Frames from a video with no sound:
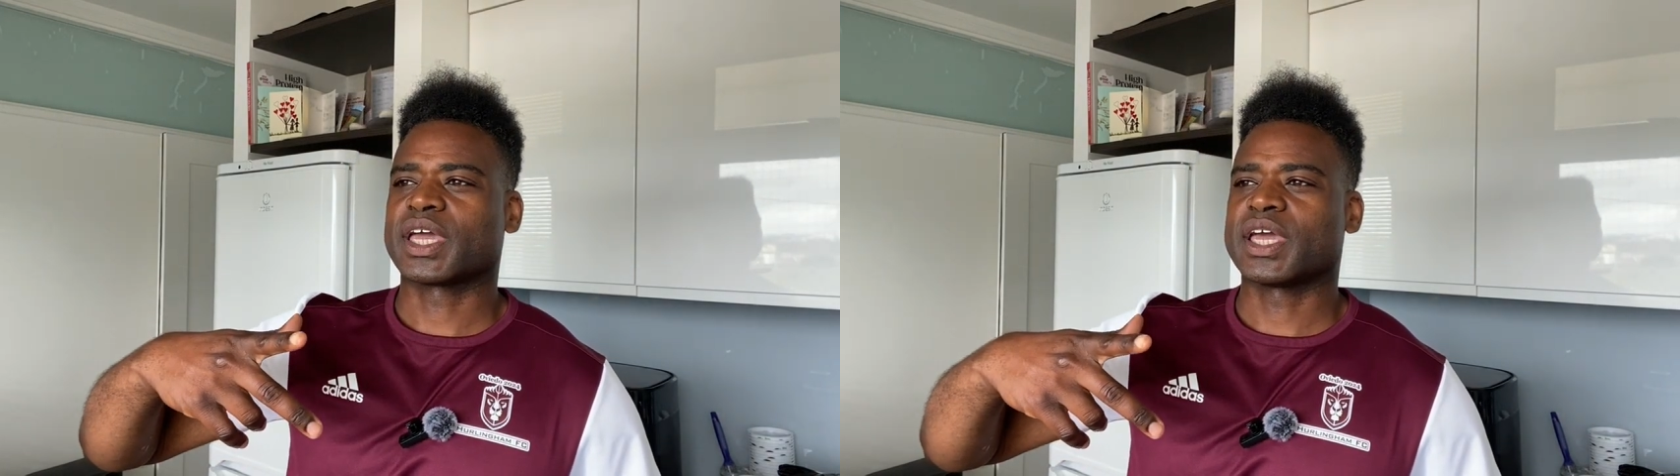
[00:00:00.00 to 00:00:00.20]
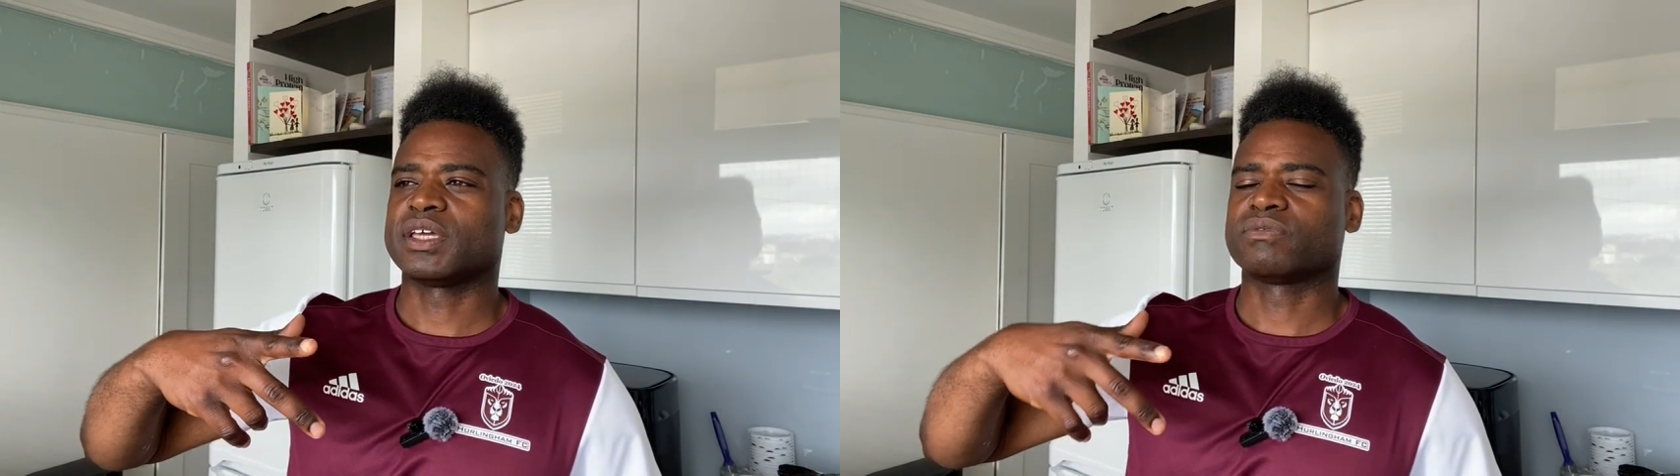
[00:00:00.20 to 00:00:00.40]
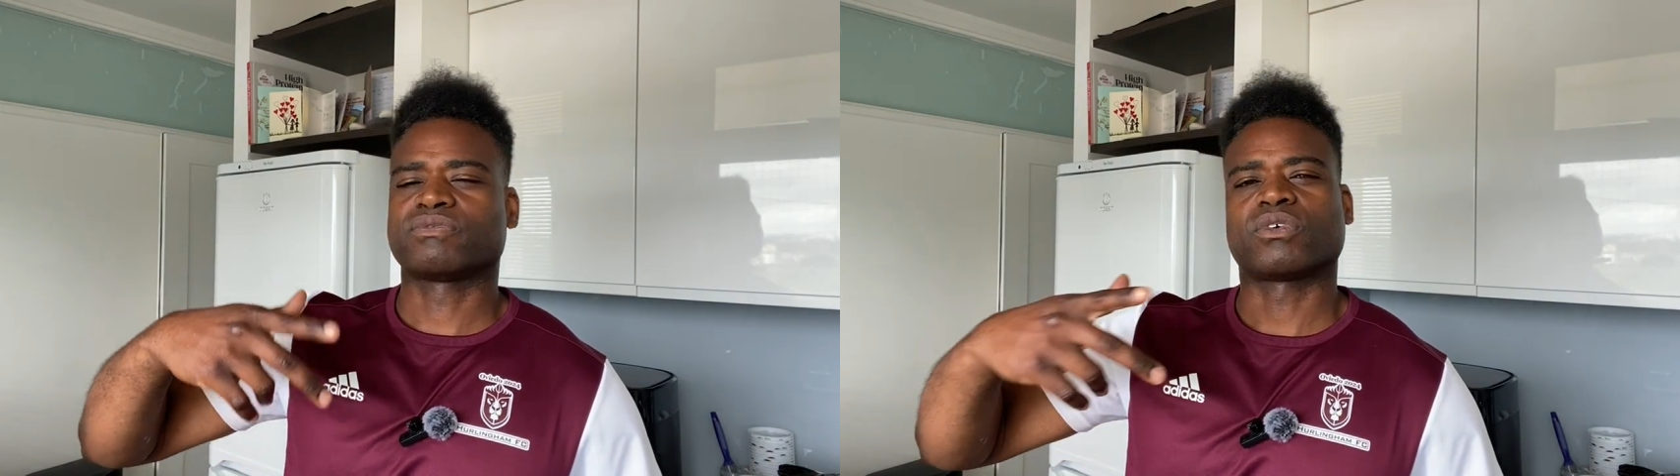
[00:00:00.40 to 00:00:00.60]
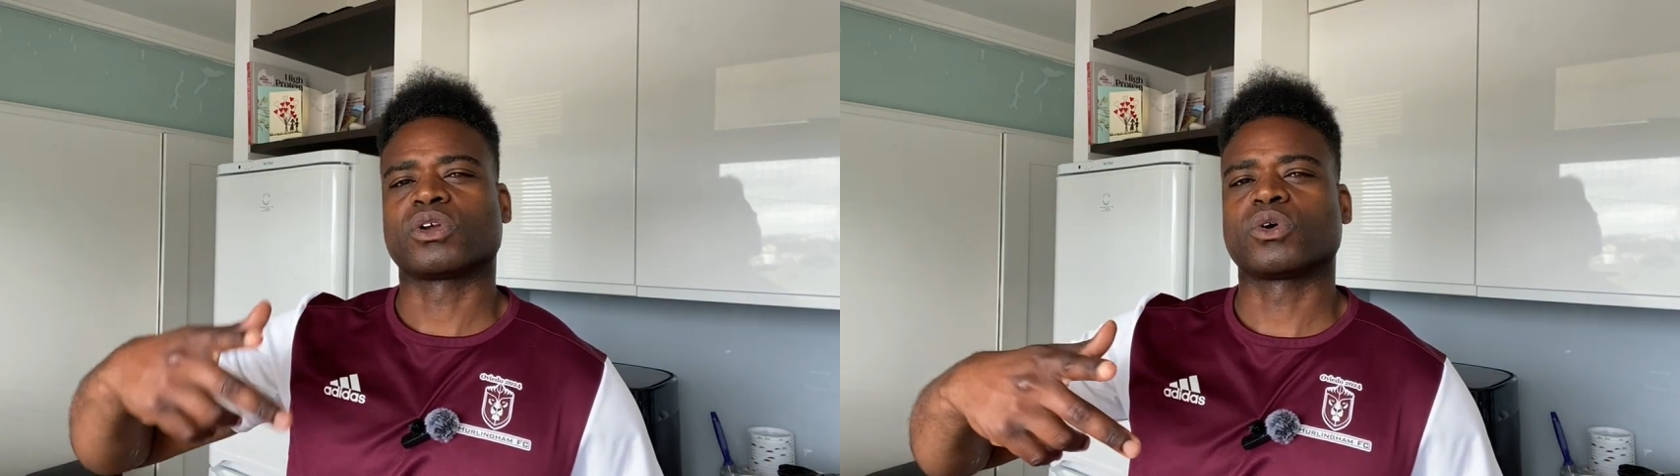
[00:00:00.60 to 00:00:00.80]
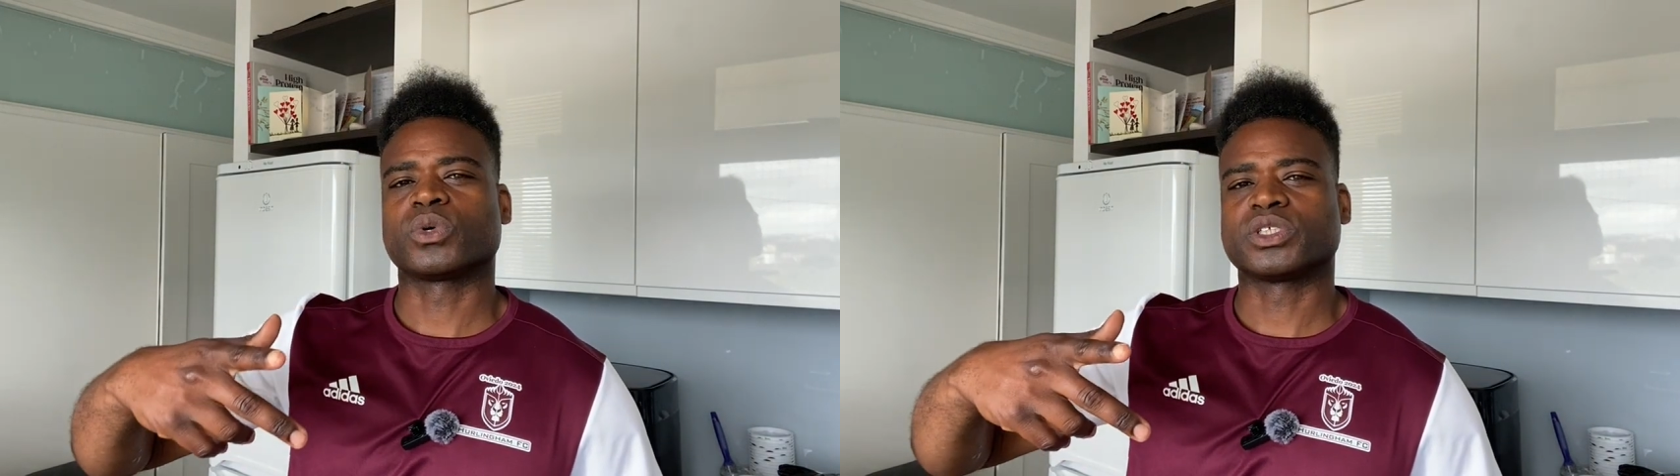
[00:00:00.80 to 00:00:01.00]
gain
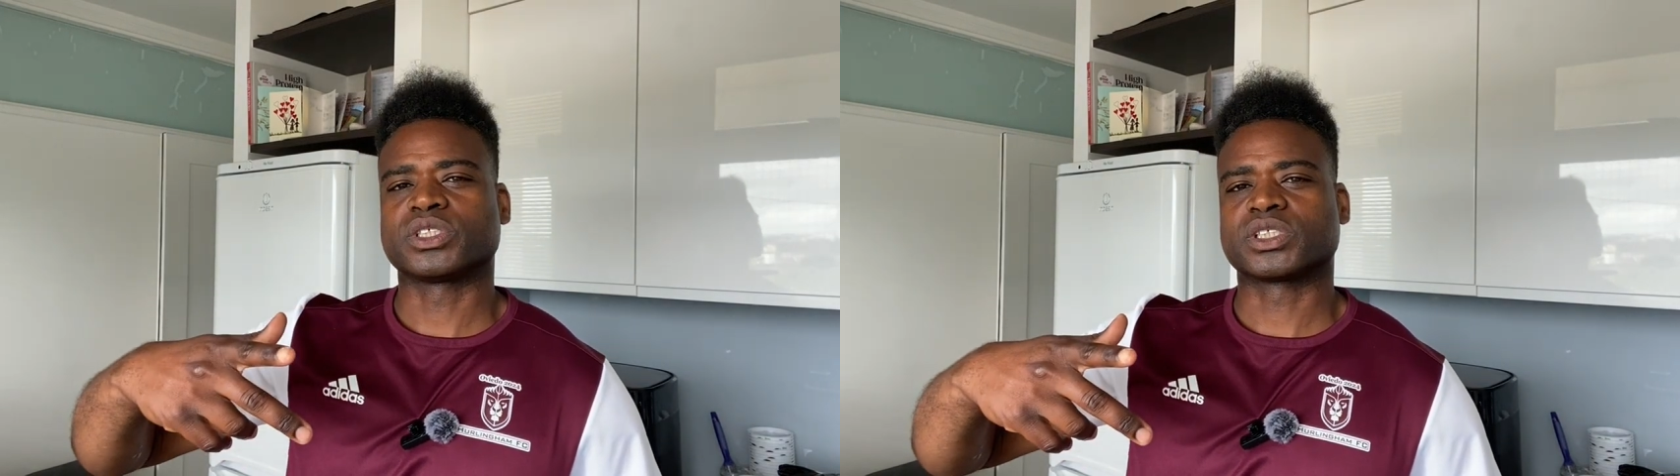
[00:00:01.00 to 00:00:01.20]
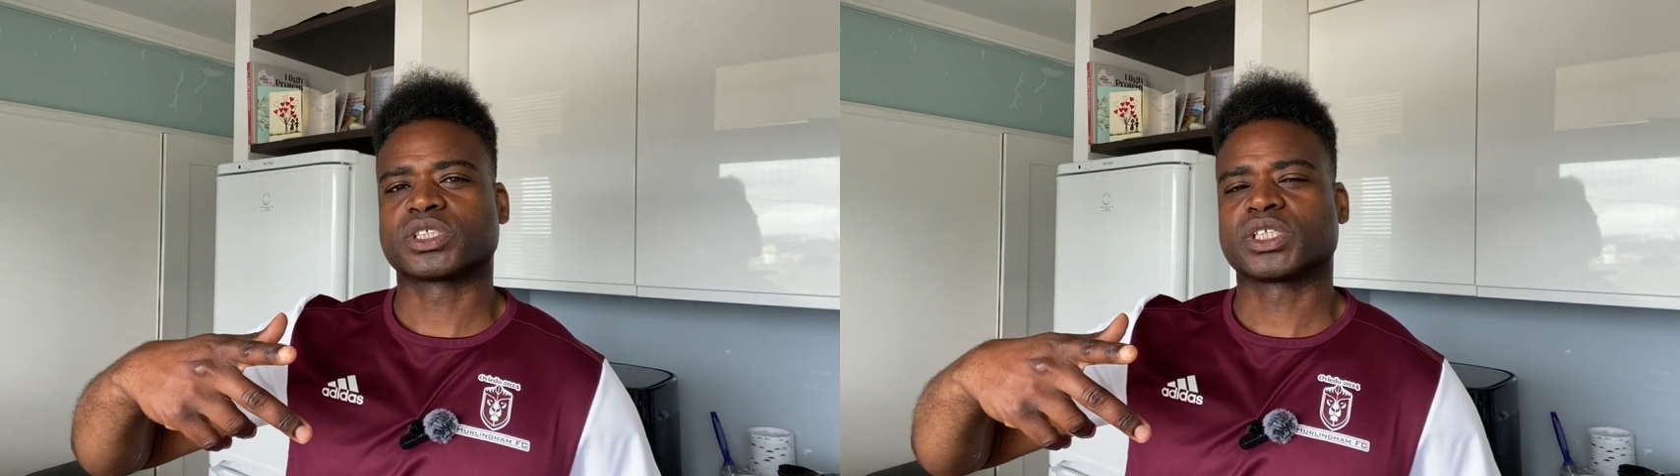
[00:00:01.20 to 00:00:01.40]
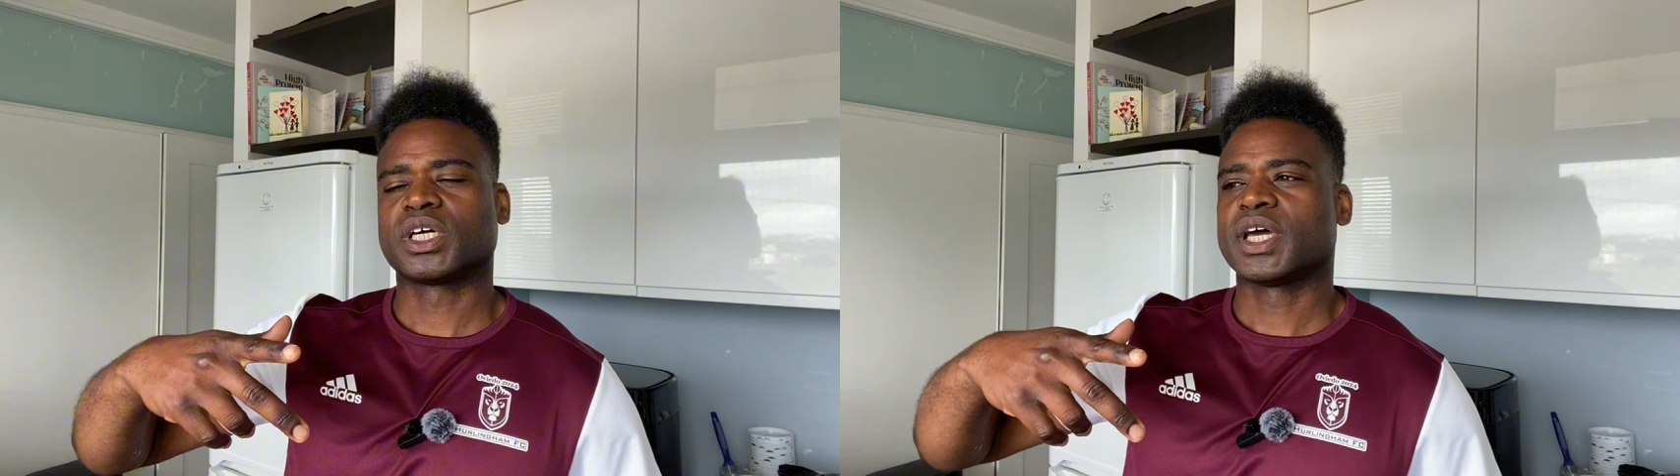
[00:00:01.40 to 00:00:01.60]
followers